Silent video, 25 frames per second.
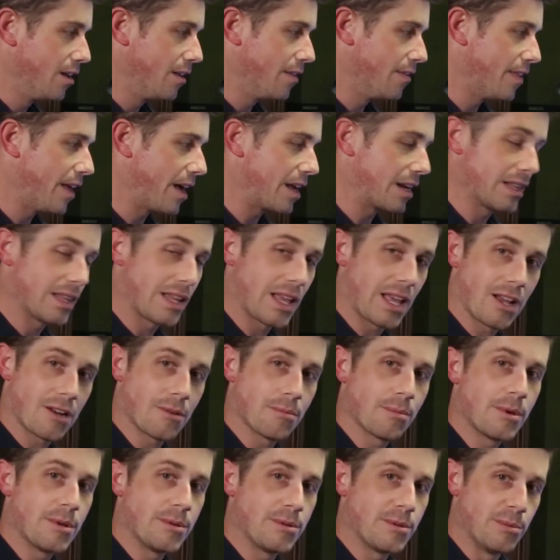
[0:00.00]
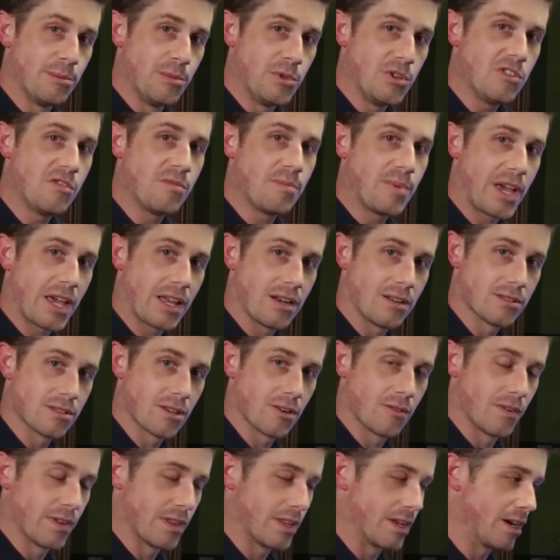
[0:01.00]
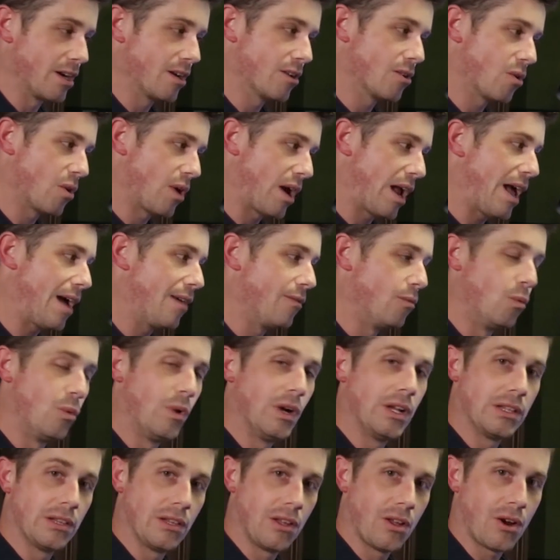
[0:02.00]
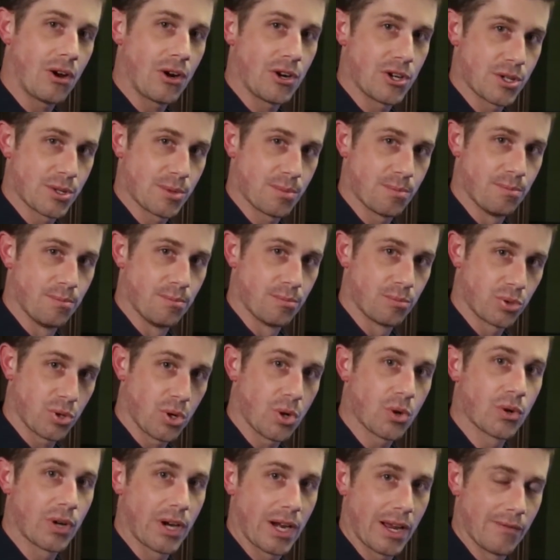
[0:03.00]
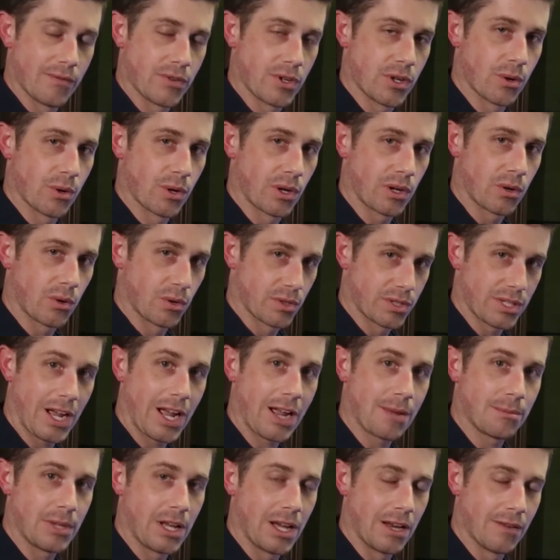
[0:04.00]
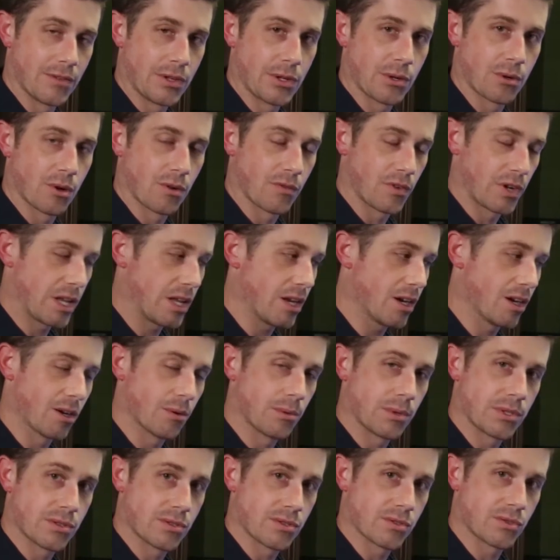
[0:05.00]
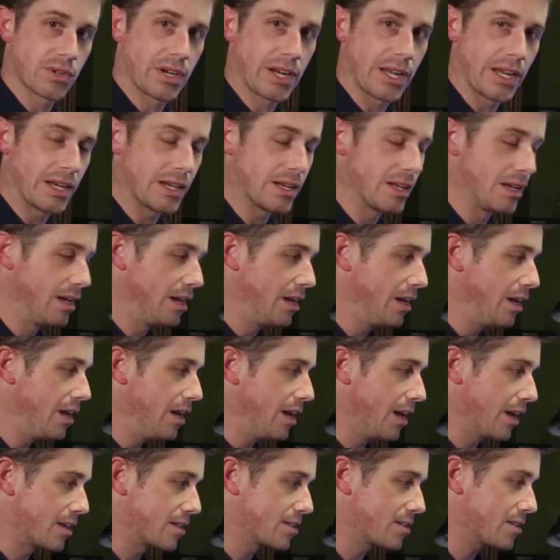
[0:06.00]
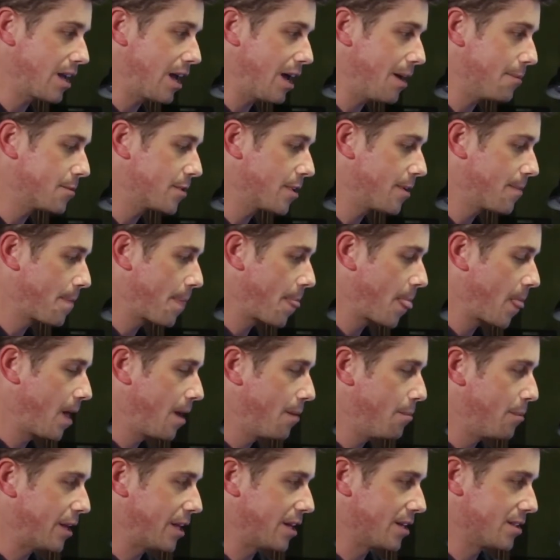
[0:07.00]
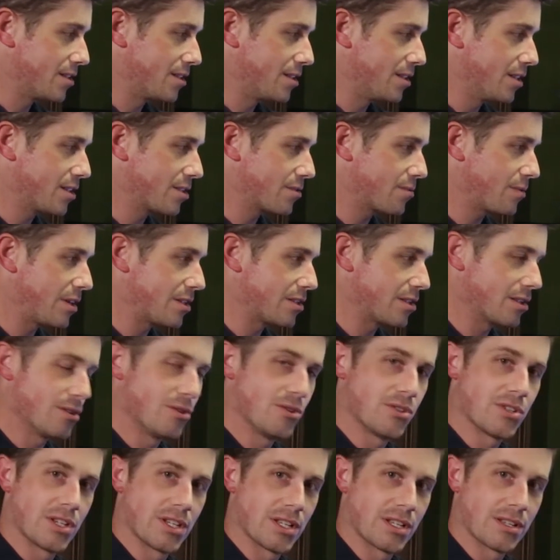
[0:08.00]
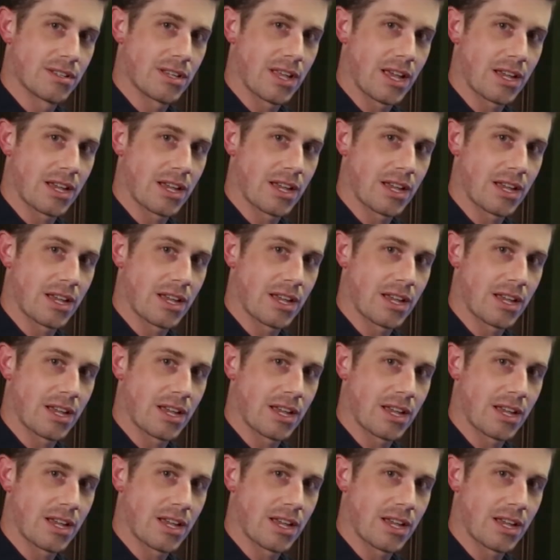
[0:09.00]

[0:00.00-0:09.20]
that allowed me to move panels over there or have one large program viewer or timeline viewer over here, which is great. Except because this resolution is